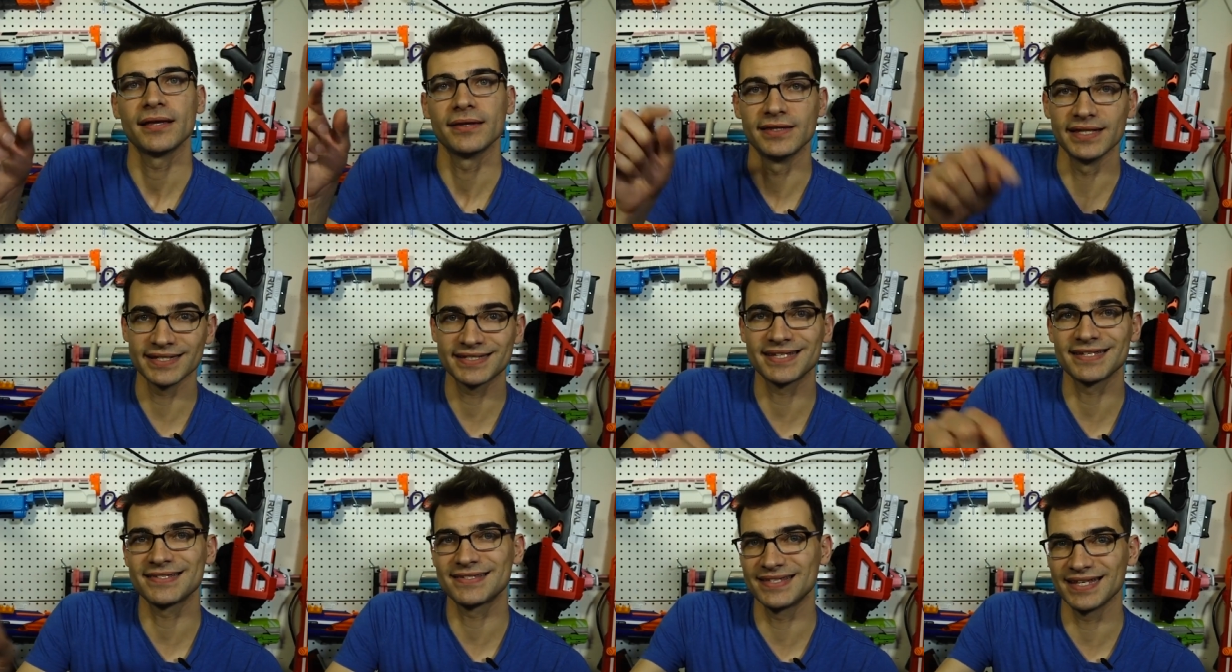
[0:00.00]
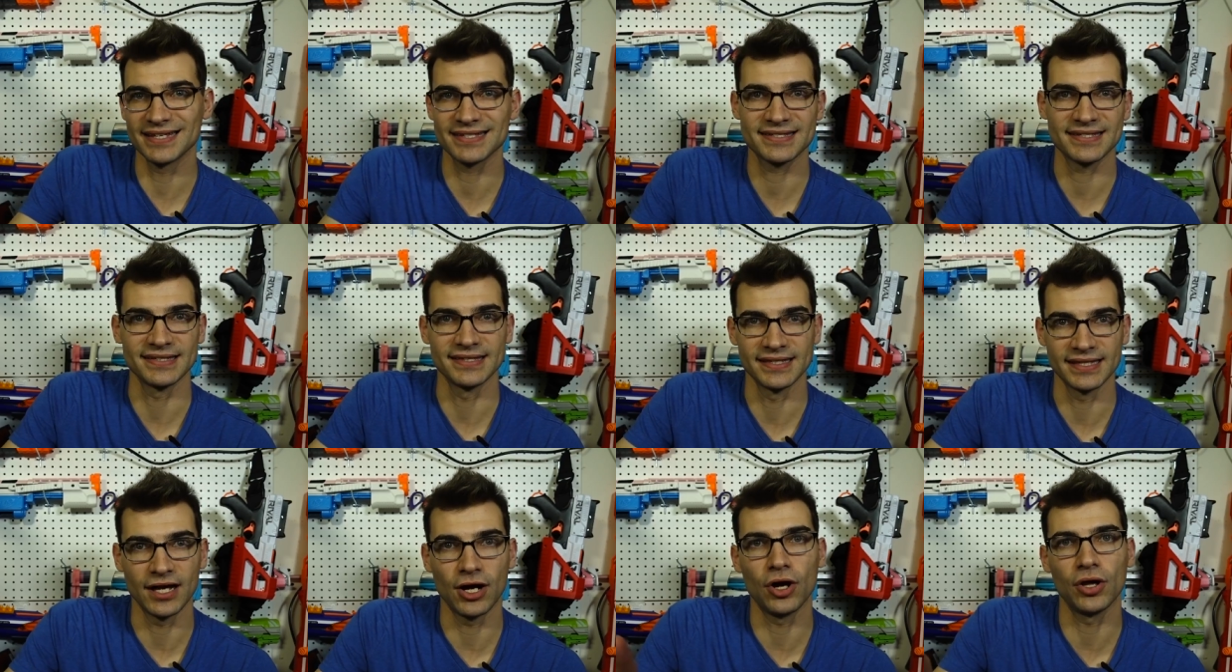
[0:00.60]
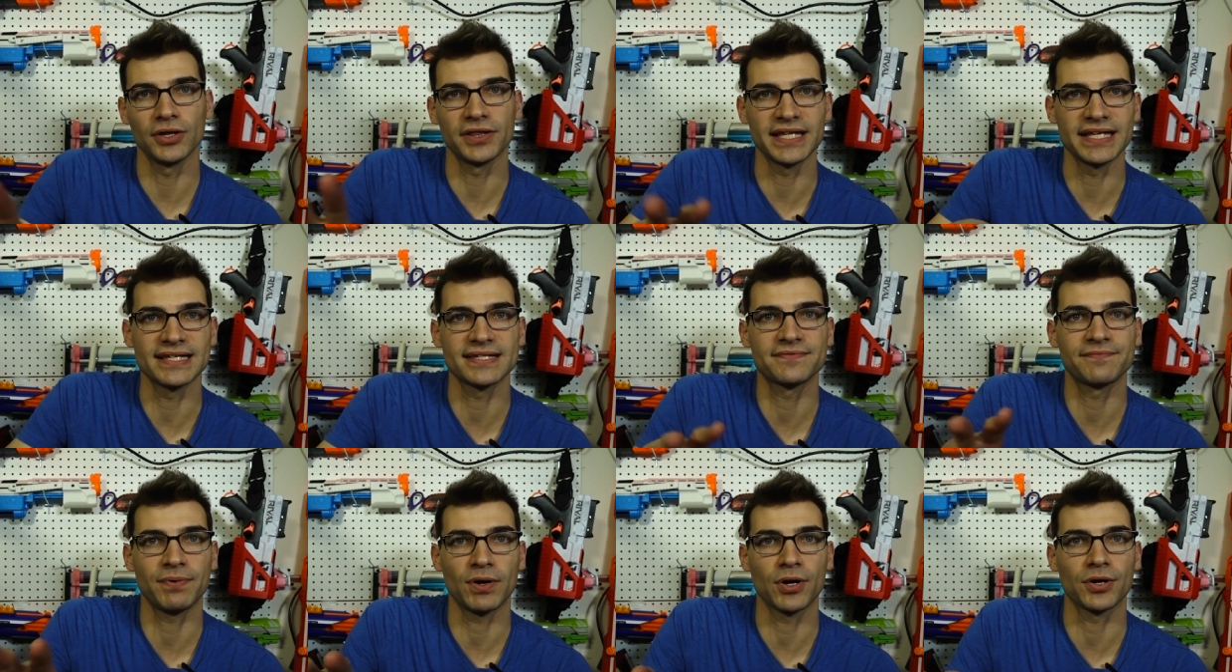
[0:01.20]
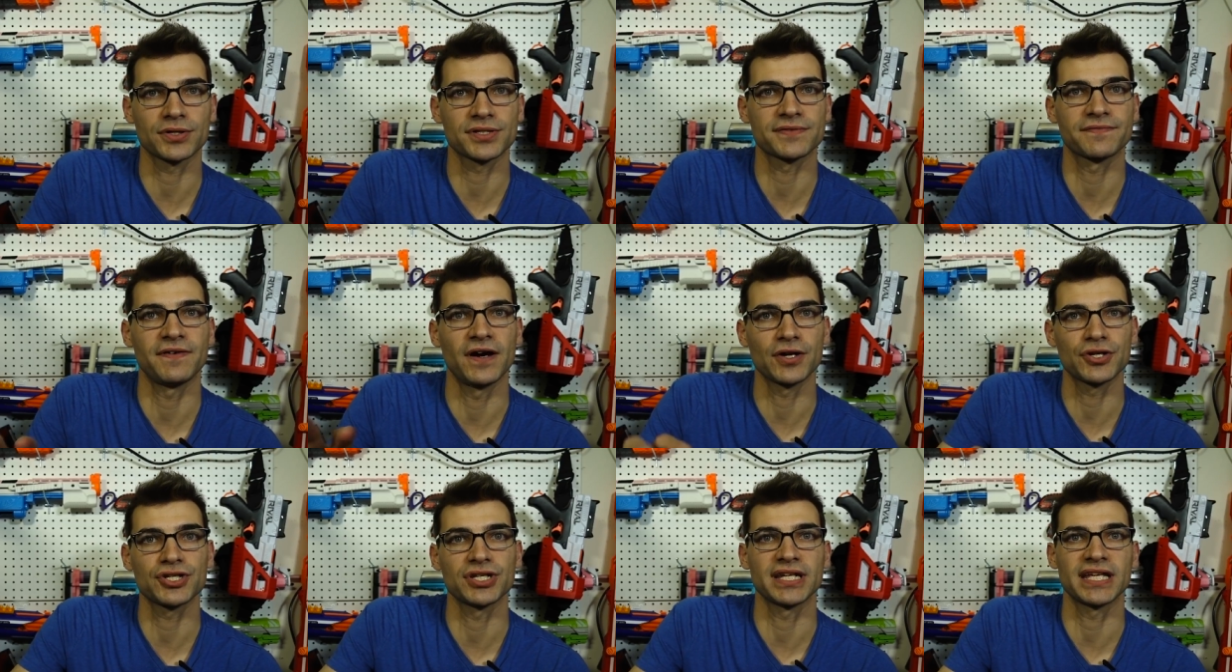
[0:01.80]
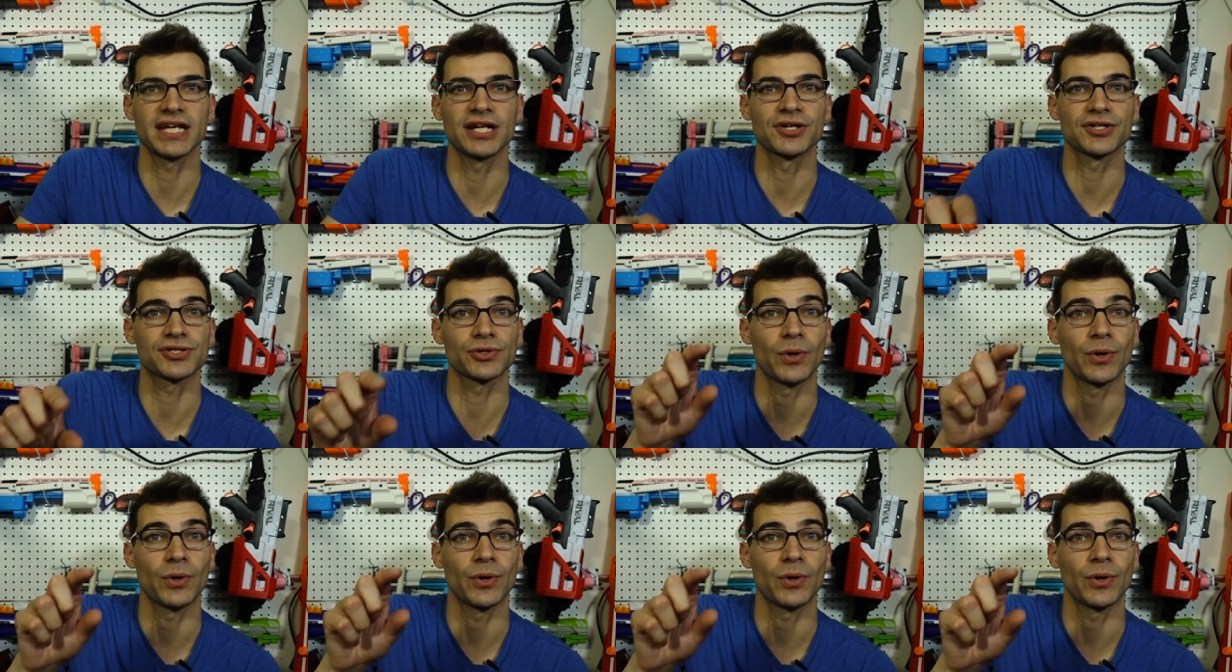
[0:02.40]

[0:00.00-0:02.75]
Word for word: this is this, and all these parts function here,